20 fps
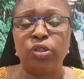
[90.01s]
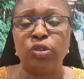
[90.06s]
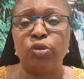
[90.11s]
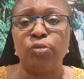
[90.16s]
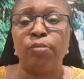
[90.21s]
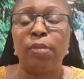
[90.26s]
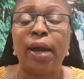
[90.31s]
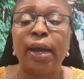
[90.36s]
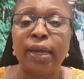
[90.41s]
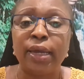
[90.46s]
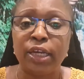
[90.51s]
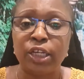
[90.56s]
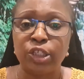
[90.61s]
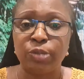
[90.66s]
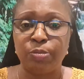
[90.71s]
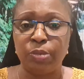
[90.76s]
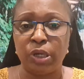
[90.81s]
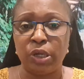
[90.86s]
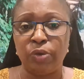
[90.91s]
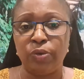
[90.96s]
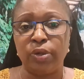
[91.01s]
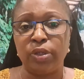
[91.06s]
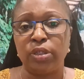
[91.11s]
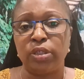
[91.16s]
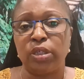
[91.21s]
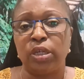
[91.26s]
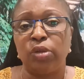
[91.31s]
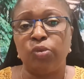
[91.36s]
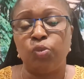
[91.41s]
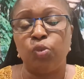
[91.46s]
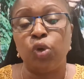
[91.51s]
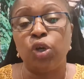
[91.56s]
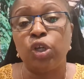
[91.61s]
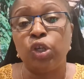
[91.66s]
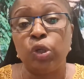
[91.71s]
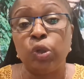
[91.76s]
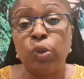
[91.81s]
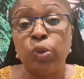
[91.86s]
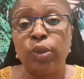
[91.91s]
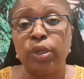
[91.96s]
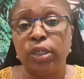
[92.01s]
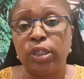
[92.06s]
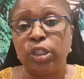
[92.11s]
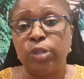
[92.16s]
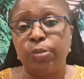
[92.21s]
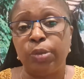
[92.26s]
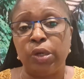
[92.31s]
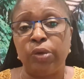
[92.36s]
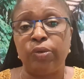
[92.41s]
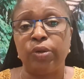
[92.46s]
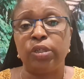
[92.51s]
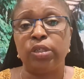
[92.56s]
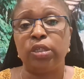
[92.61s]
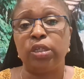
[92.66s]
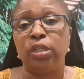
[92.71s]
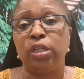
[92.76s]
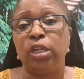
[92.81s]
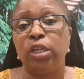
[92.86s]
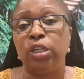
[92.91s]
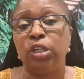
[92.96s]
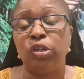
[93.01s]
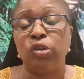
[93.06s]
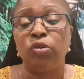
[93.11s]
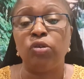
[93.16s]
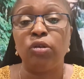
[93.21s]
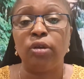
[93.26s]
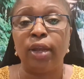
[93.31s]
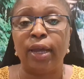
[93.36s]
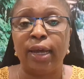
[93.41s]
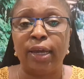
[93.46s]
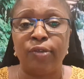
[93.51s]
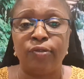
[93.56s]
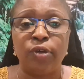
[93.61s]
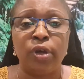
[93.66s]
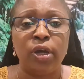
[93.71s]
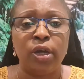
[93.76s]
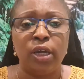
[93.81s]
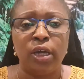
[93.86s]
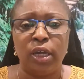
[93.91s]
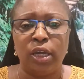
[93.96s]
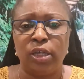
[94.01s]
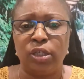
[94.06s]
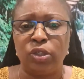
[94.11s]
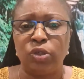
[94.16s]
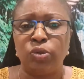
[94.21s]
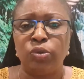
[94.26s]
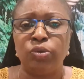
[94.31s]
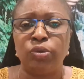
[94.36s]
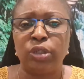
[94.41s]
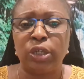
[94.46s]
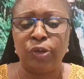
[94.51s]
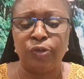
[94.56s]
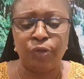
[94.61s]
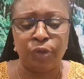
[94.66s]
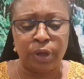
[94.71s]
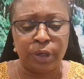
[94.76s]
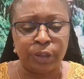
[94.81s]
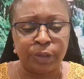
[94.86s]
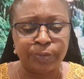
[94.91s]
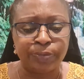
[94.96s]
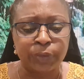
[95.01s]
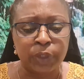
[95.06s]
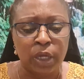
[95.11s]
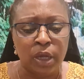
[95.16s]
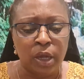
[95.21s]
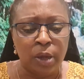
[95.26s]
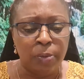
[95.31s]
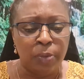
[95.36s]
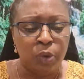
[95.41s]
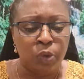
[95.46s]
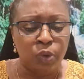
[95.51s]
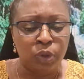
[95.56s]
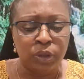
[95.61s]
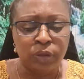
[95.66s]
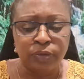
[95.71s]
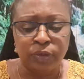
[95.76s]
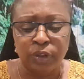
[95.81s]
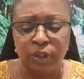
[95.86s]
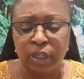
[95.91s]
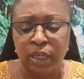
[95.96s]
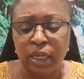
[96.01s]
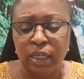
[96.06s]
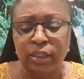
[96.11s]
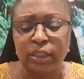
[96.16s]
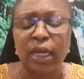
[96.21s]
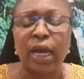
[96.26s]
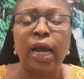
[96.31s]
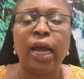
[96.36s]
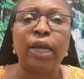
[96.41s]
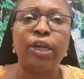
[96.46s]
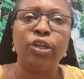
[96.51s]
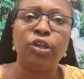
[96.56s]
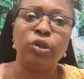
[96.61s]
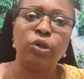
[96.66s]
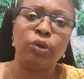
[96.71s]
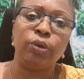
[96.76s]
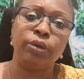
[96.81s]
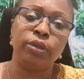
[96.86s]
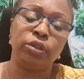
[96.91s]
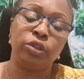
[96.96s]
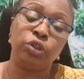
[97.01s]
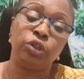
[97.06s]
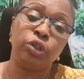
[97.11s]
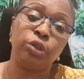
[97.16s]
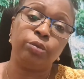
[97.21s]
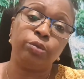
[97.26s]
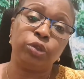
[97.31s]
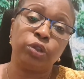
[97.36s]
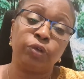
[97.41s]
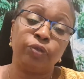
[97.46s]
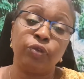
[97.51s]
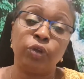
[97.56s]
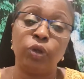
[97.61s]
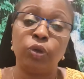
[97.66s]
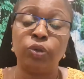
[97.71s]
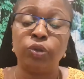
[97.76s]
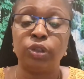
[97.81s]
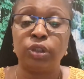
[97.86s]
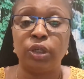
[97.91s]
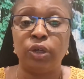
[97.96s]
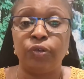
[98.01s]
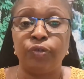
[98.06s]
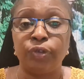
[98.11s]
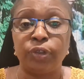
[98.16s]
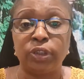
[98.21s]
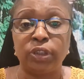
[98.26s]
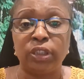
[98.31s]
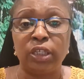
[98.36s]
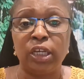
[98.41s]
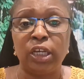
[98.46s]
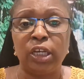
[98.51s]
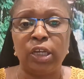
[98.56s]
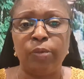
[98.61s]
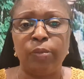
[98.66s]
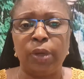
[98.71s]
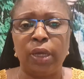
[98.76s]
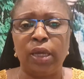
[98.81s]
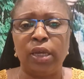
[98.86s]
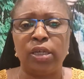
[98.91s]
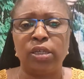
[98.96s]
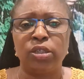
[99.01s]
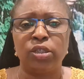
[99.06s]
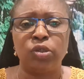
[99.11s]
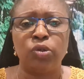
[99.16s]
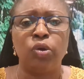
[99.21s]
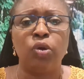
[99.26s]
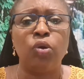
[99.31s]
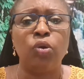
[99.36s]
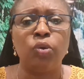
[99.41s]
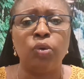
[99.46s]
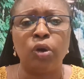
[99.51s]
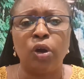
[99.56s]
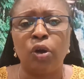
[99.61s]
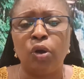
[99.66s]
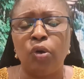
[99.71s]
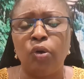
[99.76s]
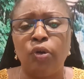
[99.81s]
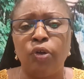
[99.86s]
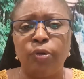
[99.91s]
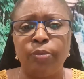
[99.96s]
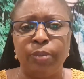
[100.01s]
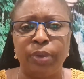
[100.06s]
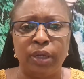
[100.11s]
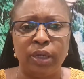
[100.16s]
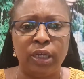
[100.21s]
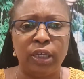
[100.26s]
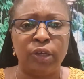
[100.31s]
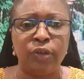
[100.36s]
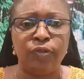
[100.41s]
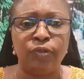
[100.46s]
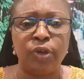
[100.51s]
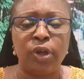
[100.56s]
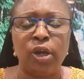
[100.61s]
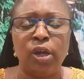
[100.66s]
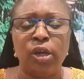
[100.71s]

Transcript: So my experience and what you are experiencing in your life is all different. But one of the things that I know in terms of low self-esteem is your own core belief.